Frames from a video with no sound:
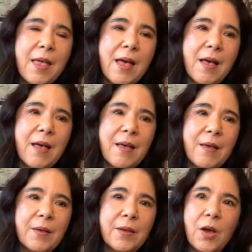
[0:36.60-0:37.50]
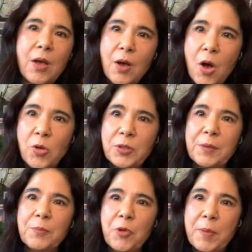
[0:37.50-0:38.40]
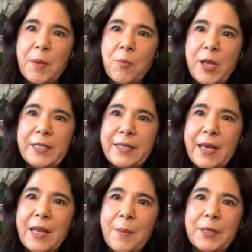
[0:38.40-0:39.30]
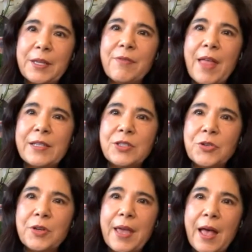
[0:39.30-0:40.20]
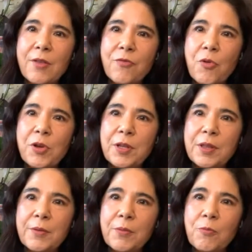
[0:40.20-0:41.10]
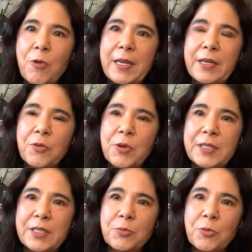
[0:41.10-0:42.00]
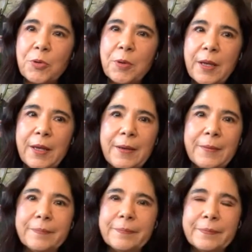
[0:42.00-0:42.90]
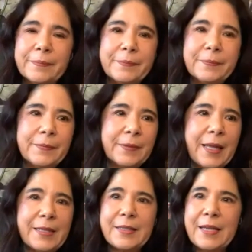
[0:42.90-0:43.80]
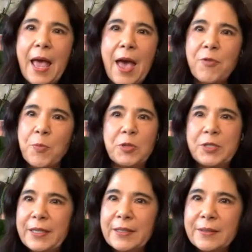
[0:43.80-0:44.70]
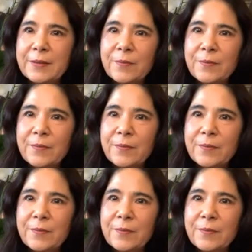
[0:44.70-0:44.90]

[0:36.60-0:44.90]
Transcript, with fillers: uh, holding premium rates down. I believe last year in California, the rate increases were less than a half a percent.